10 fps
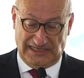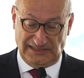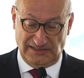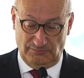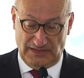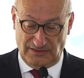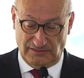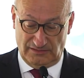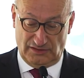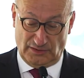$18
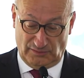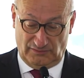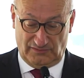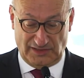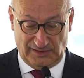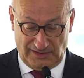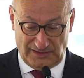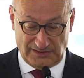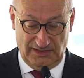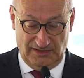billion target,